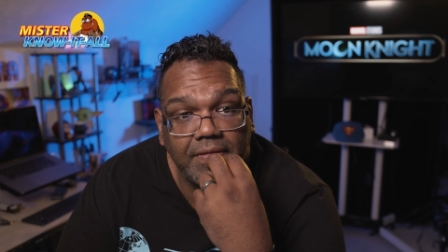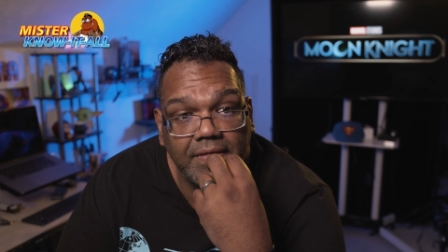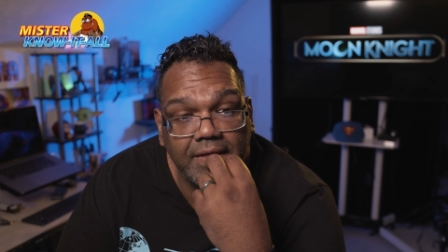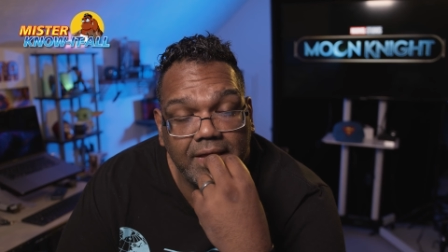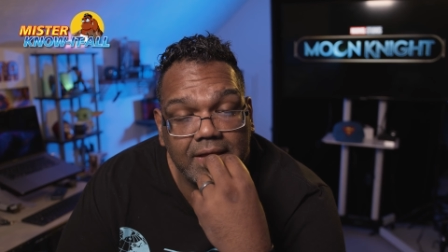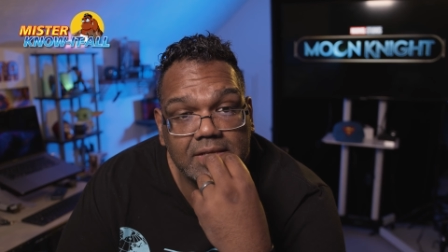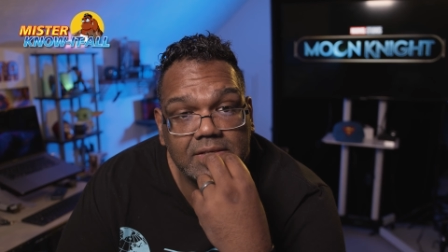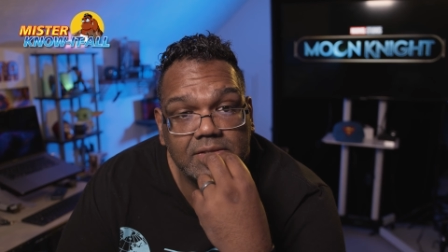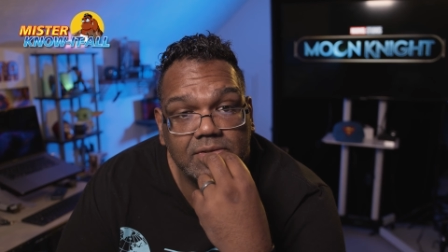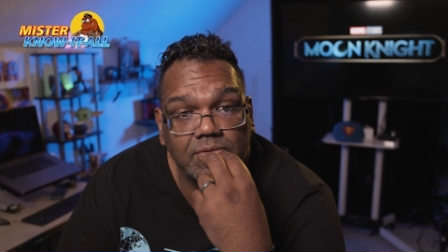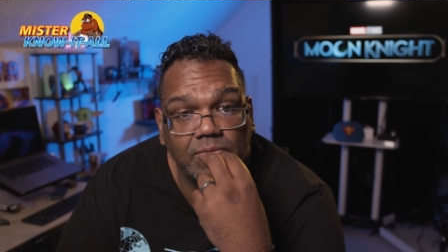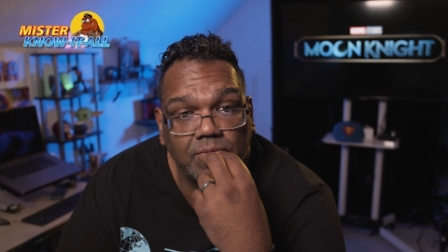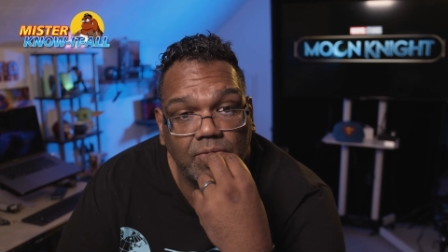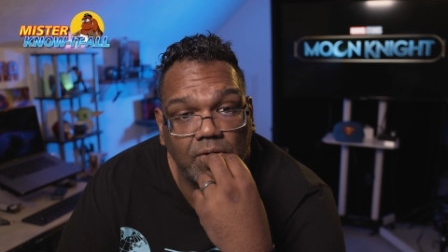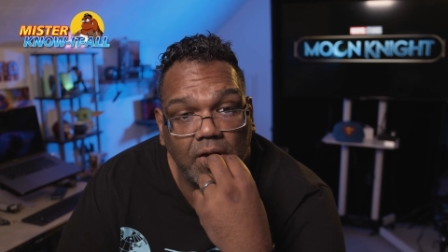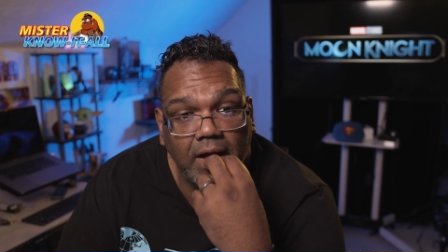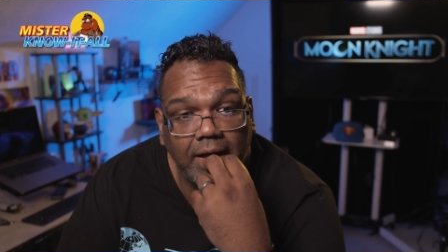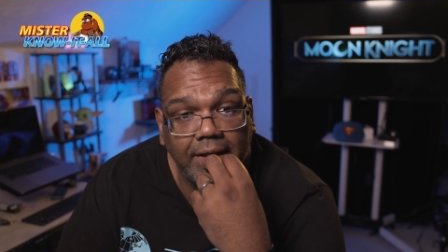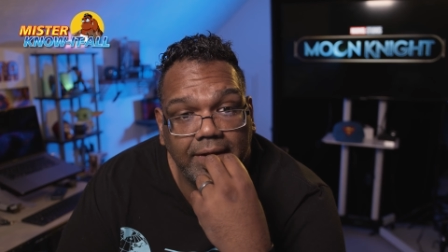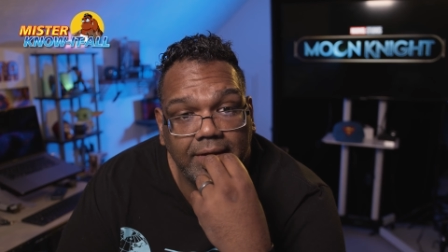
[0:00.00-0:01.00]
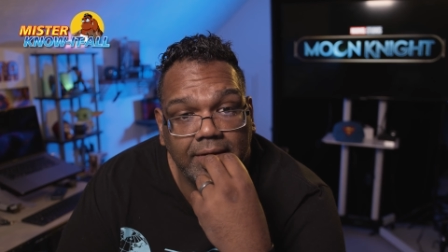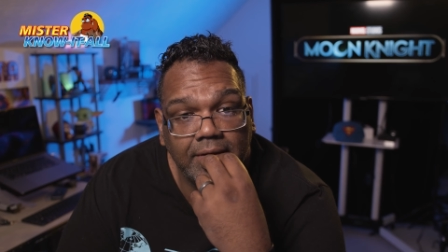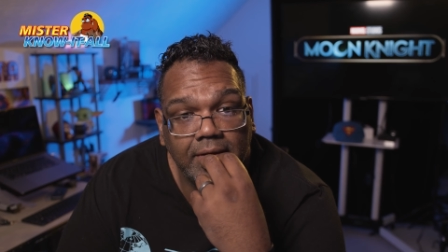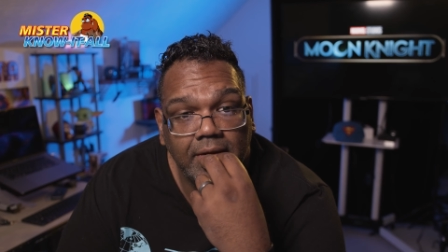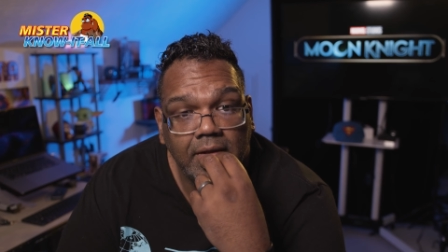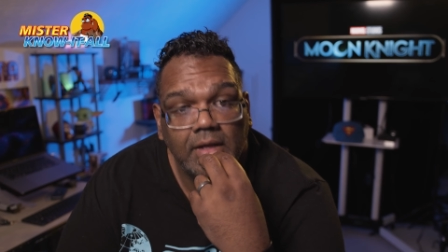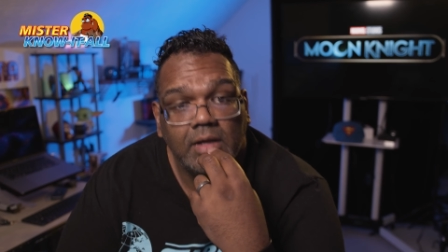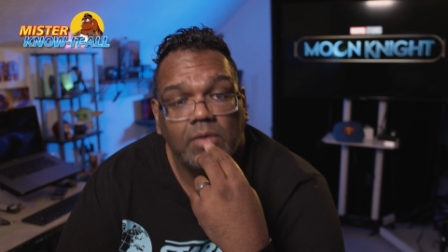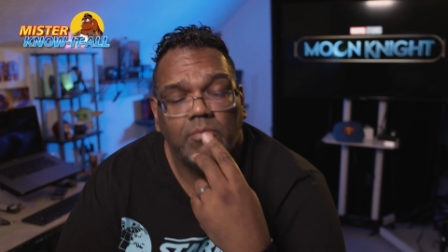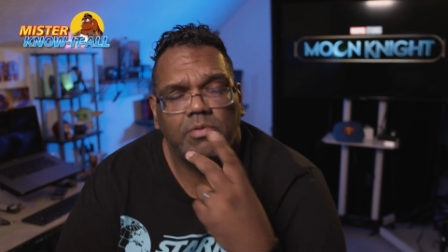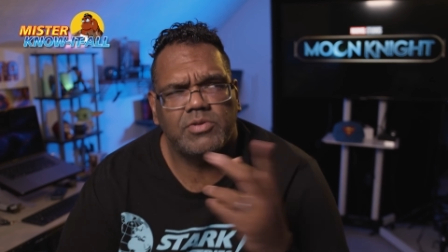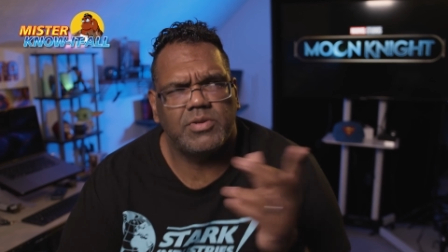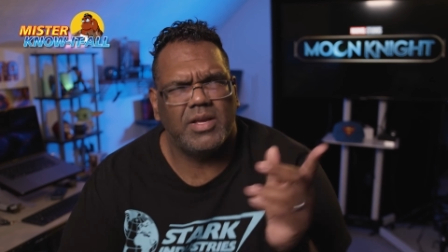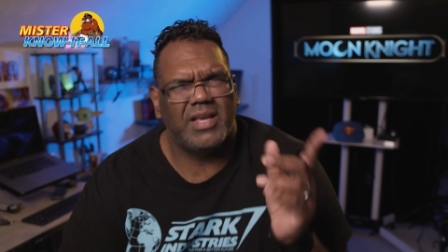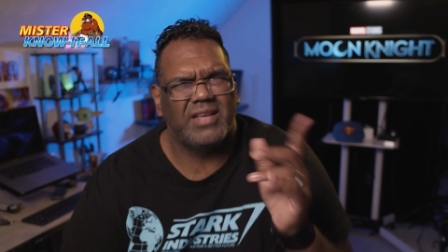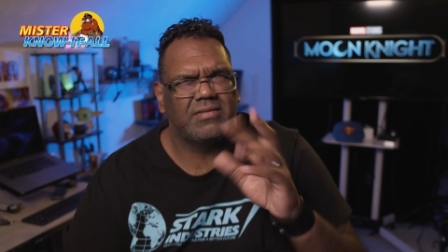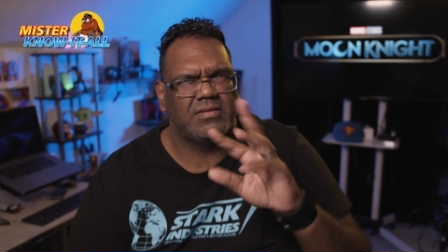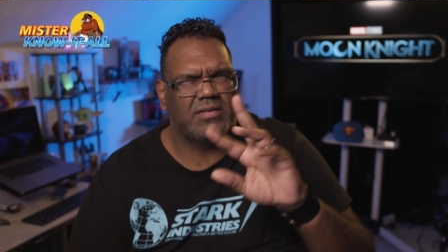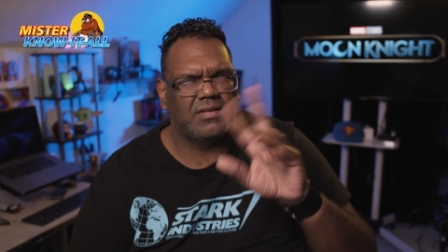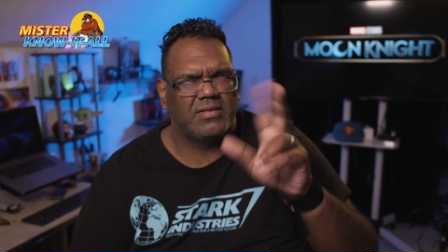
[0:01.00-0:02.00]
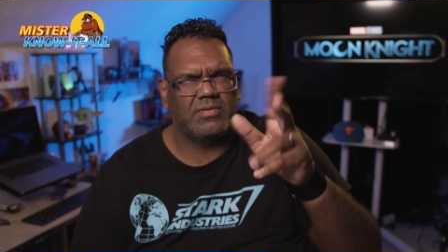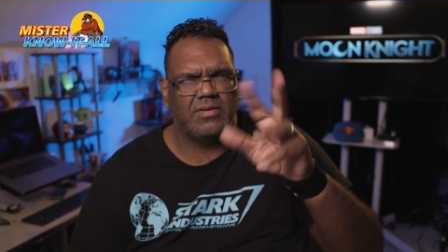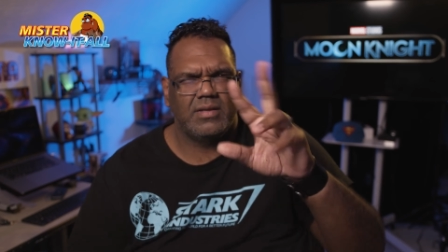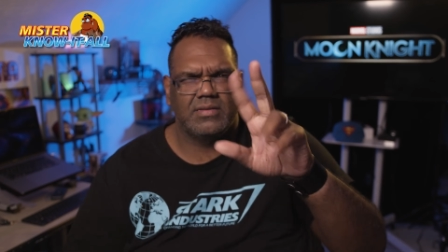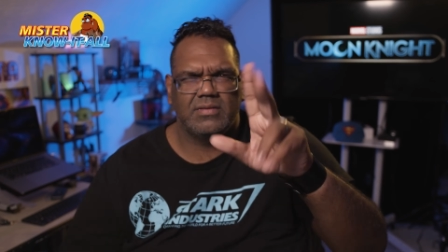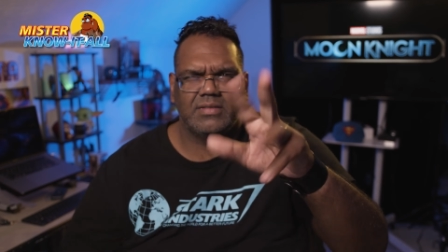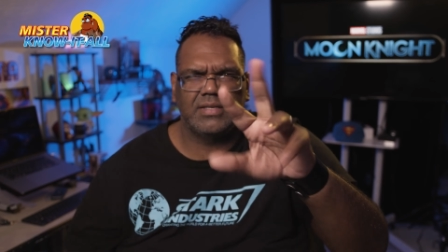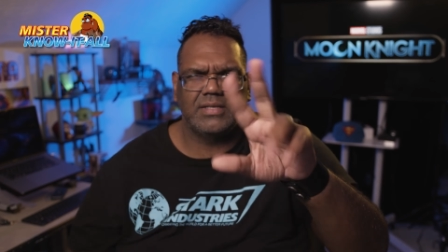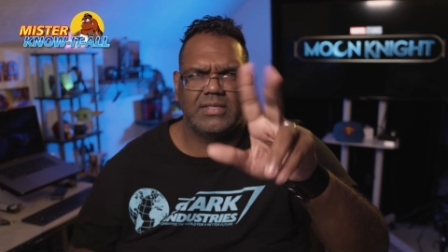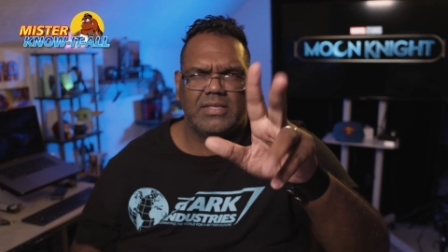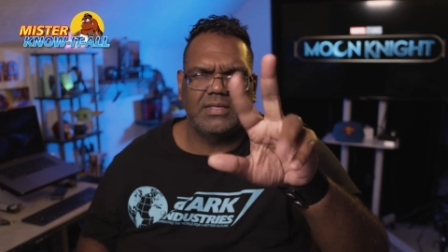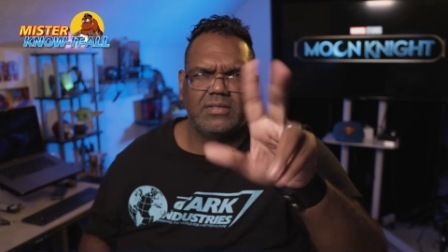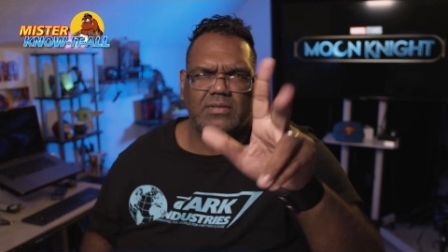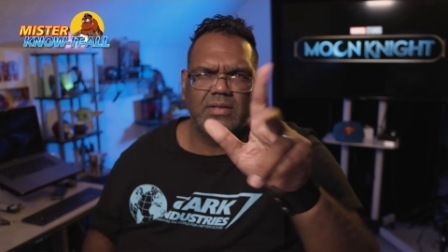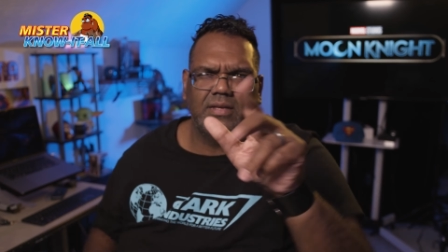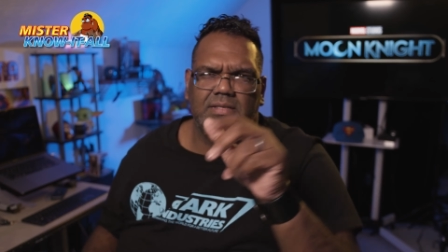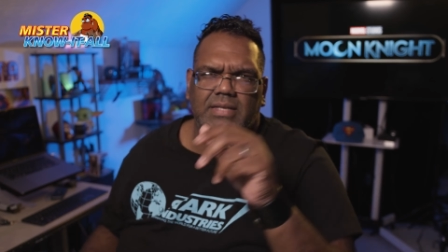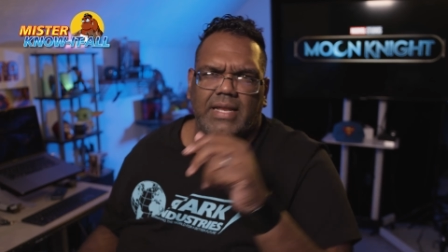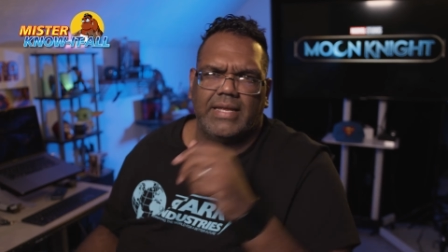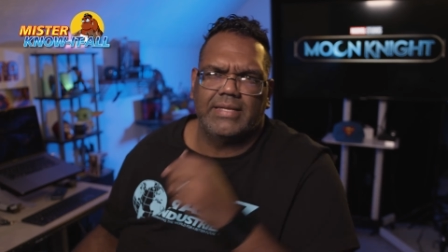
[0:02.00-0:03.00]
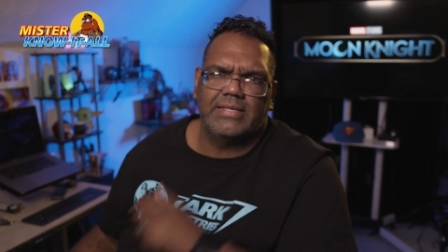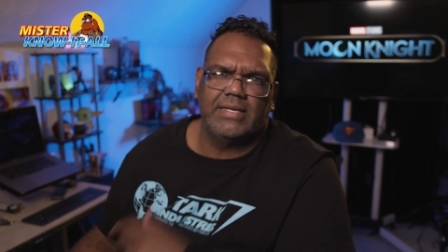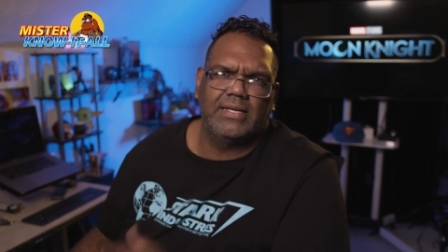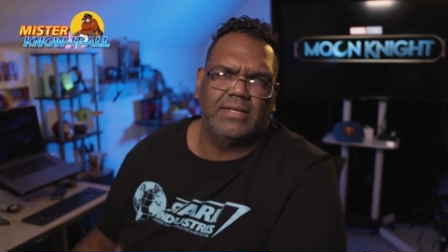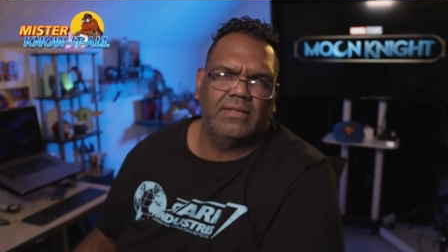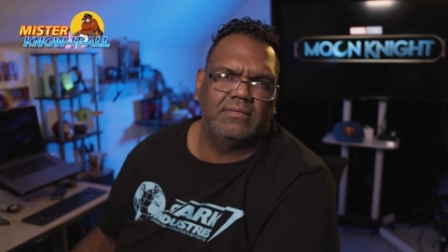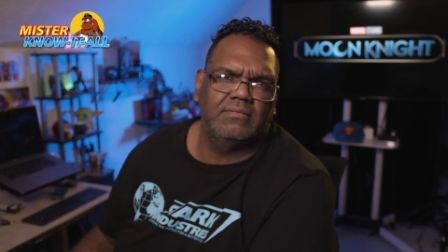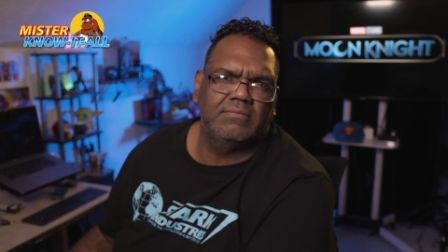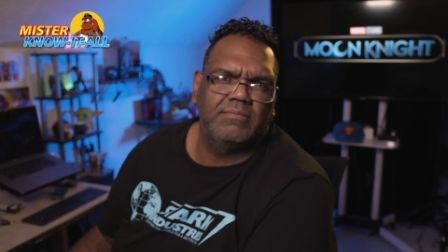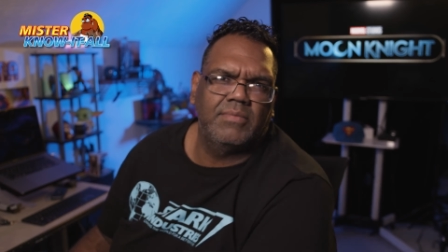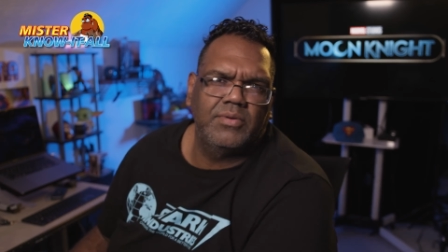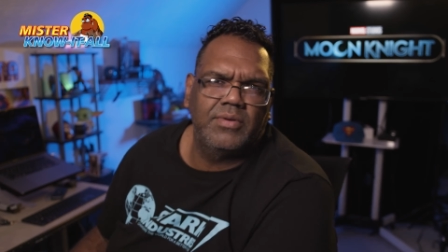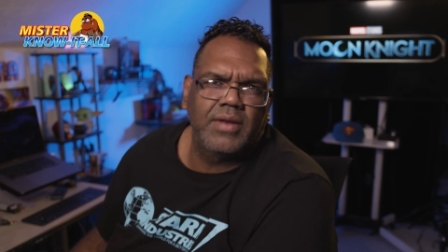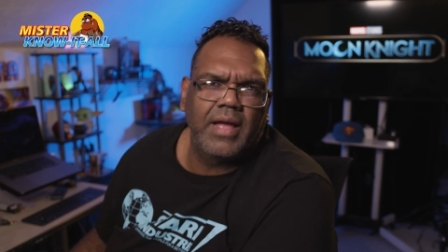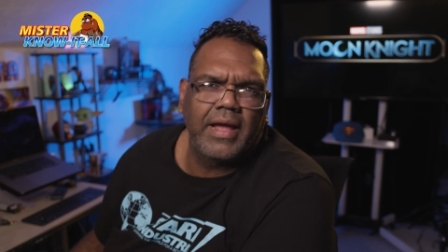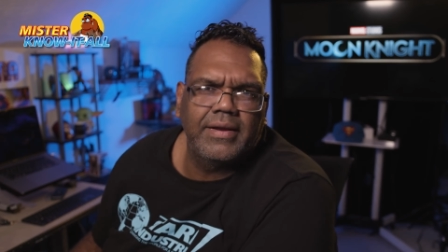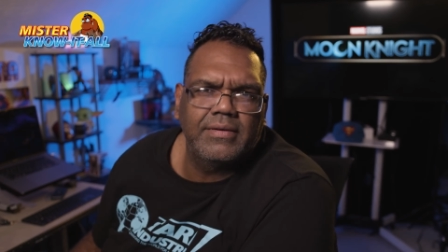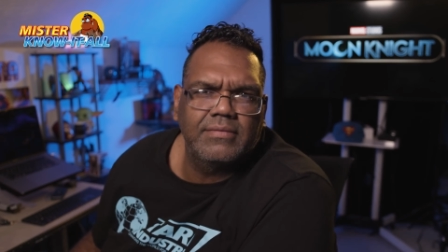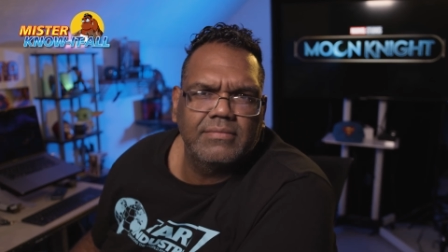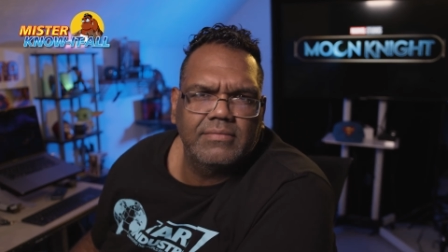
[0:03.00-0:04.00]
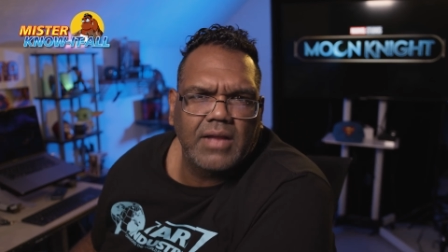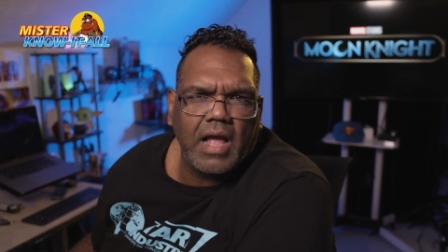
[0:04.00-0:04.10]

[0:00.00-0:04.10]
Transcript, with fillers: this run, which it's the 2016-2018 Moon Knight